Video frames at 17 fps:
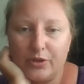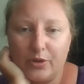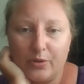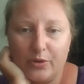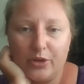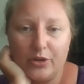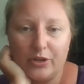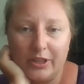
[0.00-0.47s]

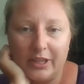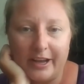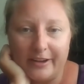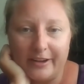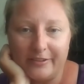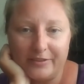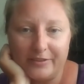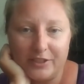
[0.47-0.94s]
your
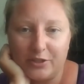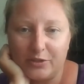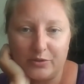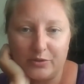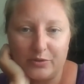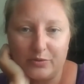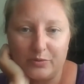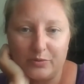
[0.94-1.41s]
love
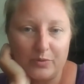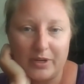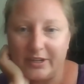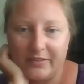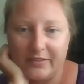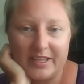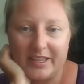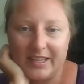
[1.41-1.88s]
to one
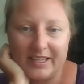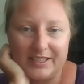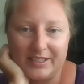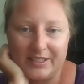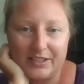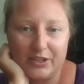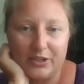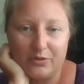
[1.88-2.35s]
of the things
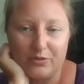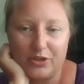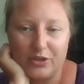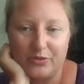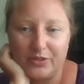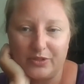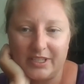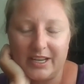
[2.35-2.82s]
that you
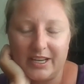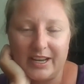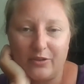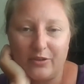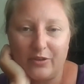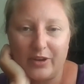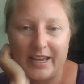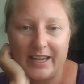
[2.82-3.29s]
chose today,
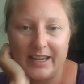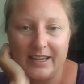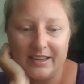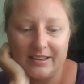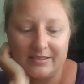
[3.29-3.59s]
okay?